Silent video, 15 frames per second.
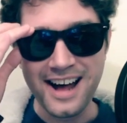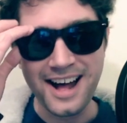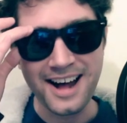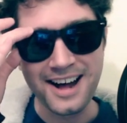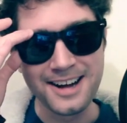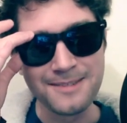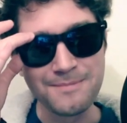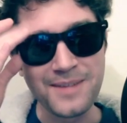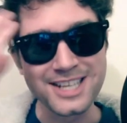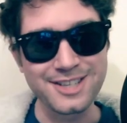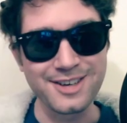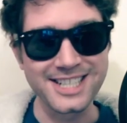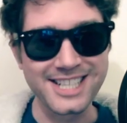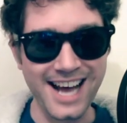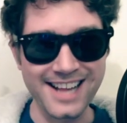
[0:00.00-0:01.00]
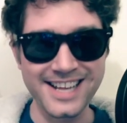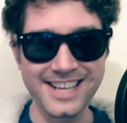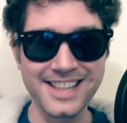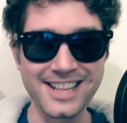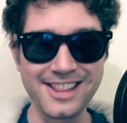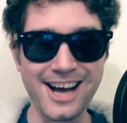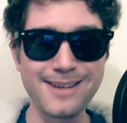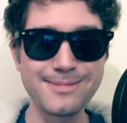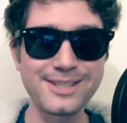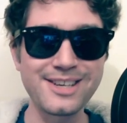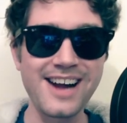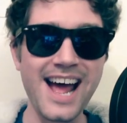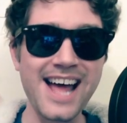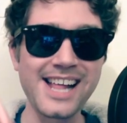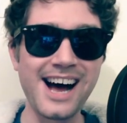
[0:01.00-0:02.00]
Um, and so he's got like the lobster
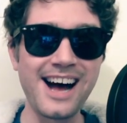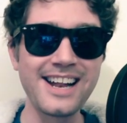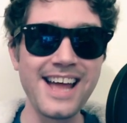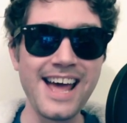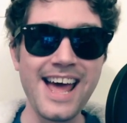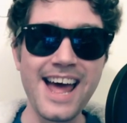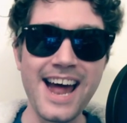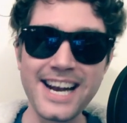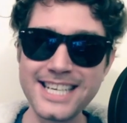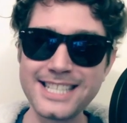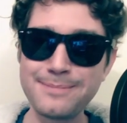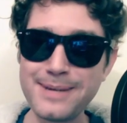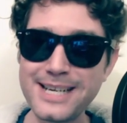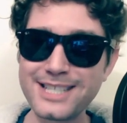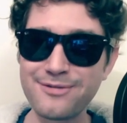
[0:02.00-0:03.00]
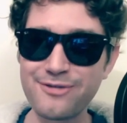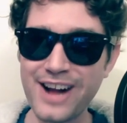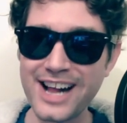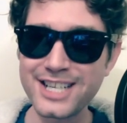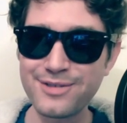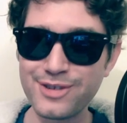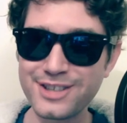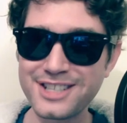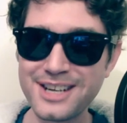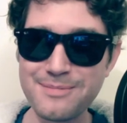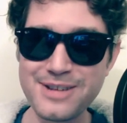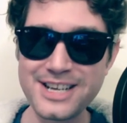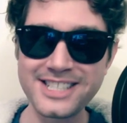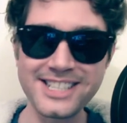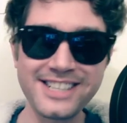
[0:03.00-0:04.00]
head on, and he speaks French for some
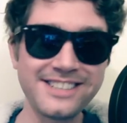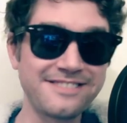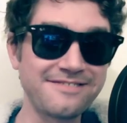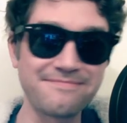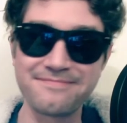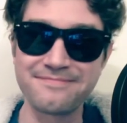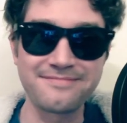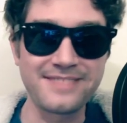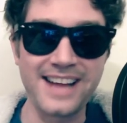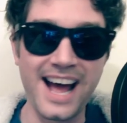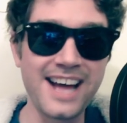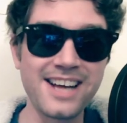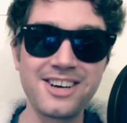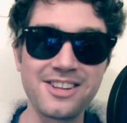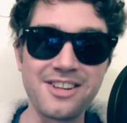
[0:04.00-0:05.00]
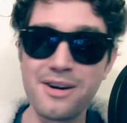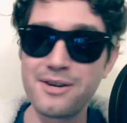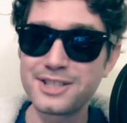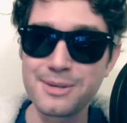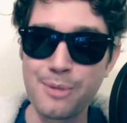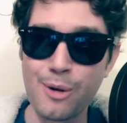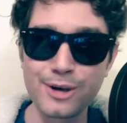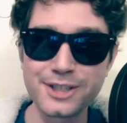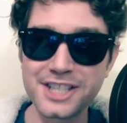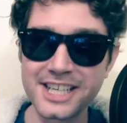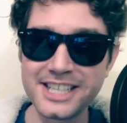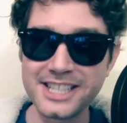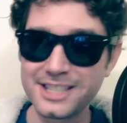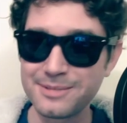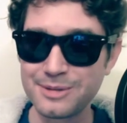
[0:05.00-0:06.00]
reason. I don't know. It's a
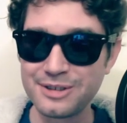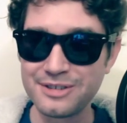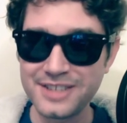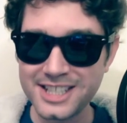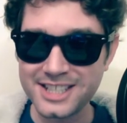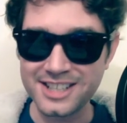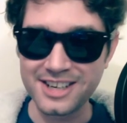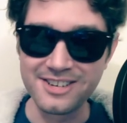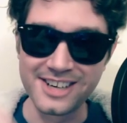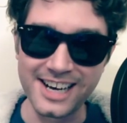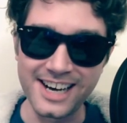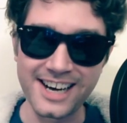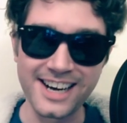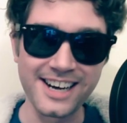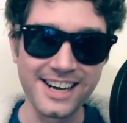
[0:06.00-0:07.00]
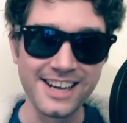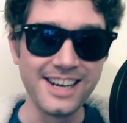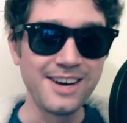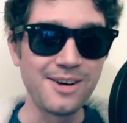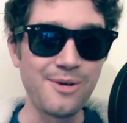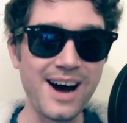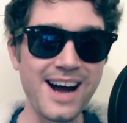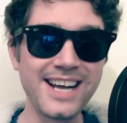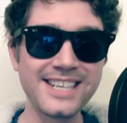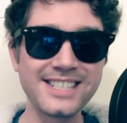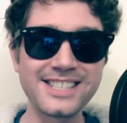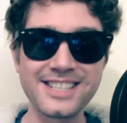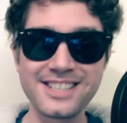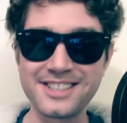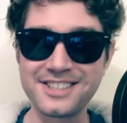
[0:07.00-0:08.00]
Portuguese movie, so uh, why
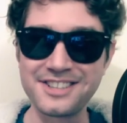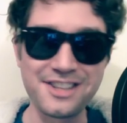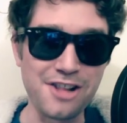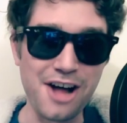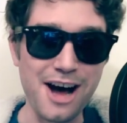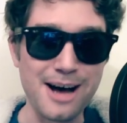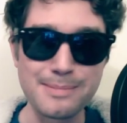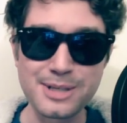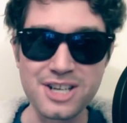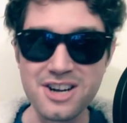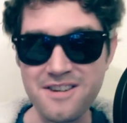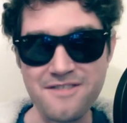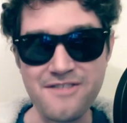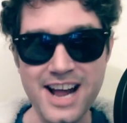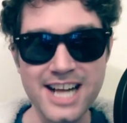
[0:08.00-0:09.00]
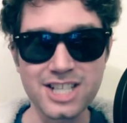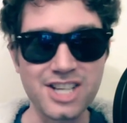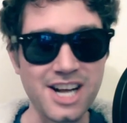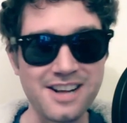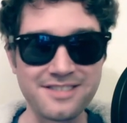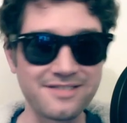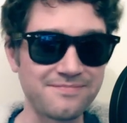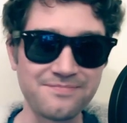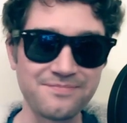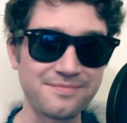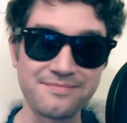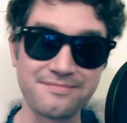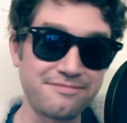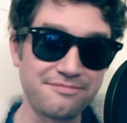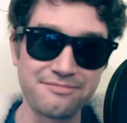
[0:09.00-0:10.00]
is the lobster French?
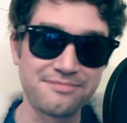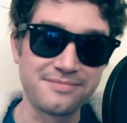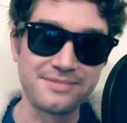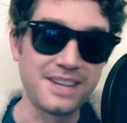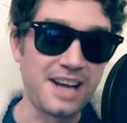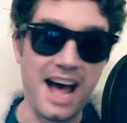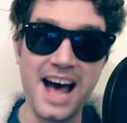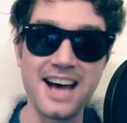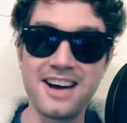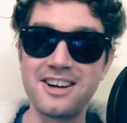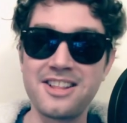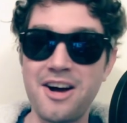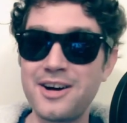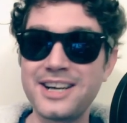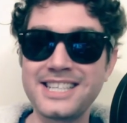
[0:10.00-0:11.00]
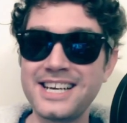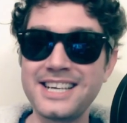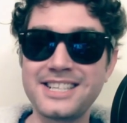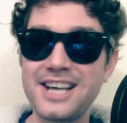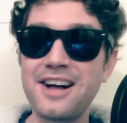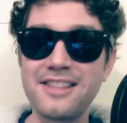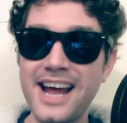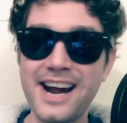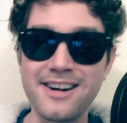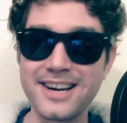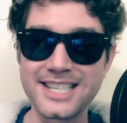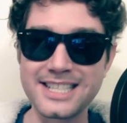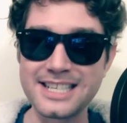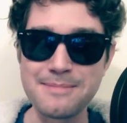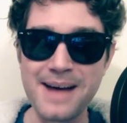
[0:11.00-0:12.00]
I don't know. It, it's
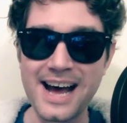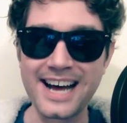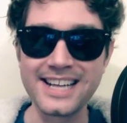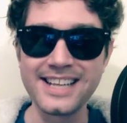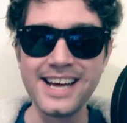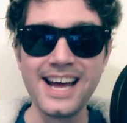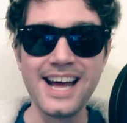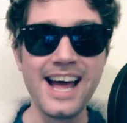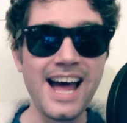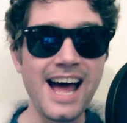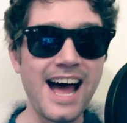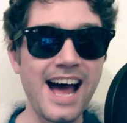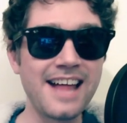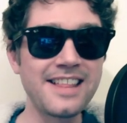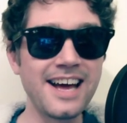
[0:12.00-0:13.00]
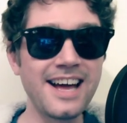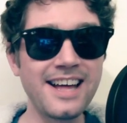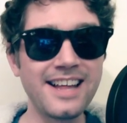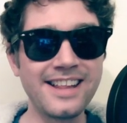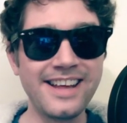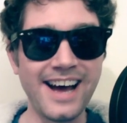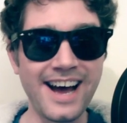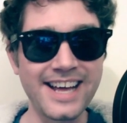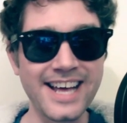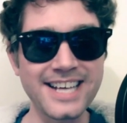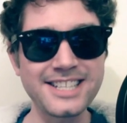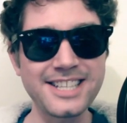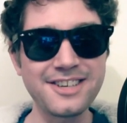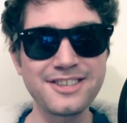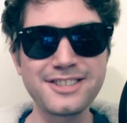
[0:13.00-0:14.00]
hilariously bad. And then I
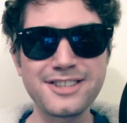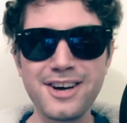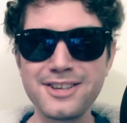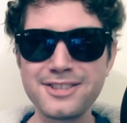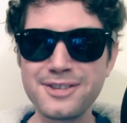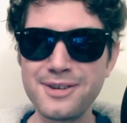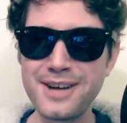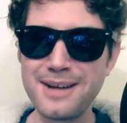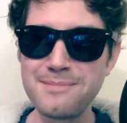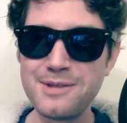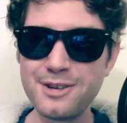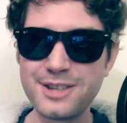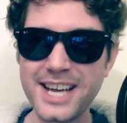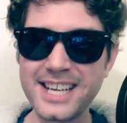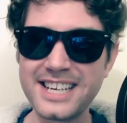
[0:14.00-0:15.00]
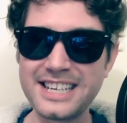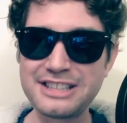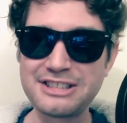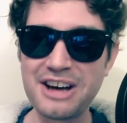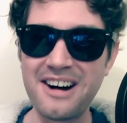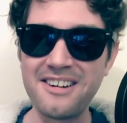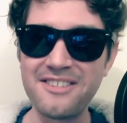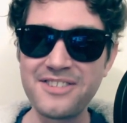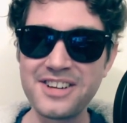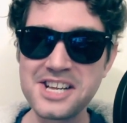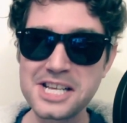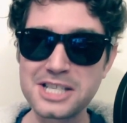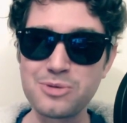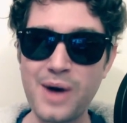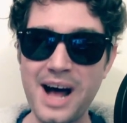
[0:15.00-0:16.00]
guess there's also a mutated dolphin
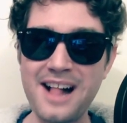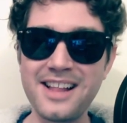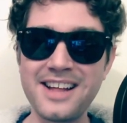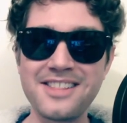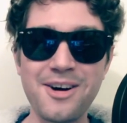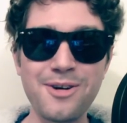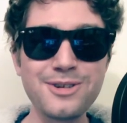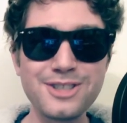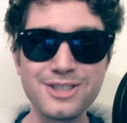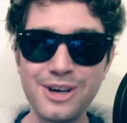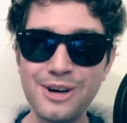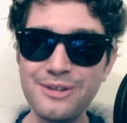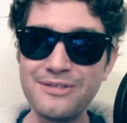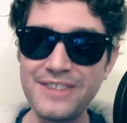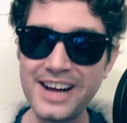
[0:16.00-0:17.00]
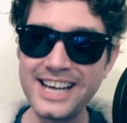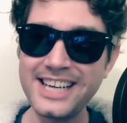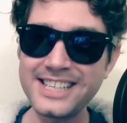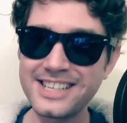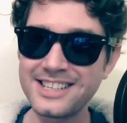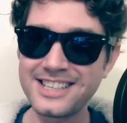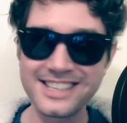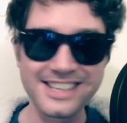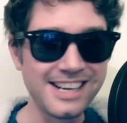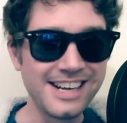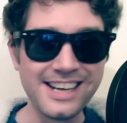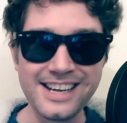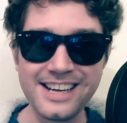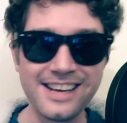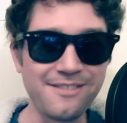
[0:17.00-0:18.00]
as well, and those two fight. And
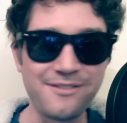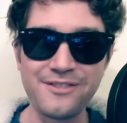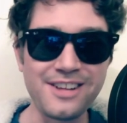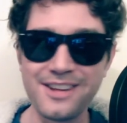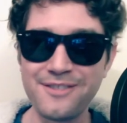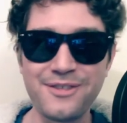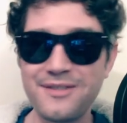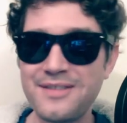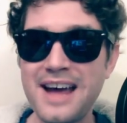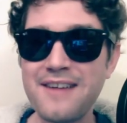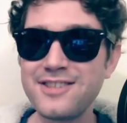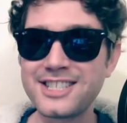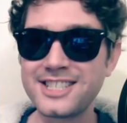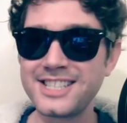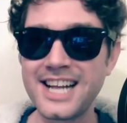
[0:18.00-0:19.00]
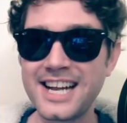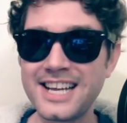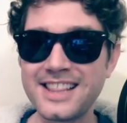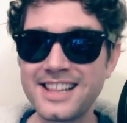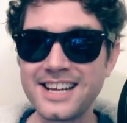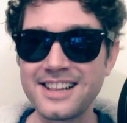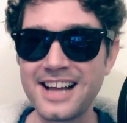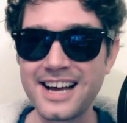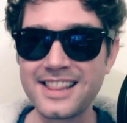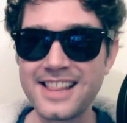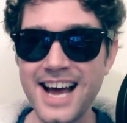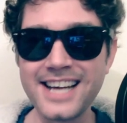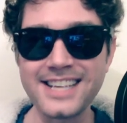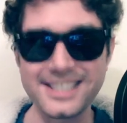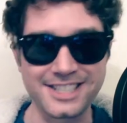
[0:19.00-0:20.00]
if if you've never seen anything like
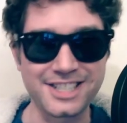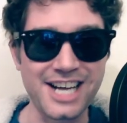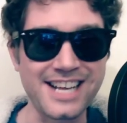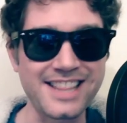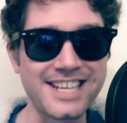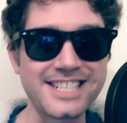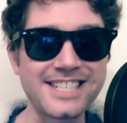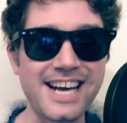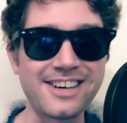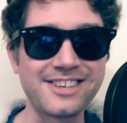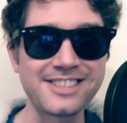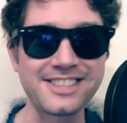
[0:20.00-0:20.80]
that, check this out.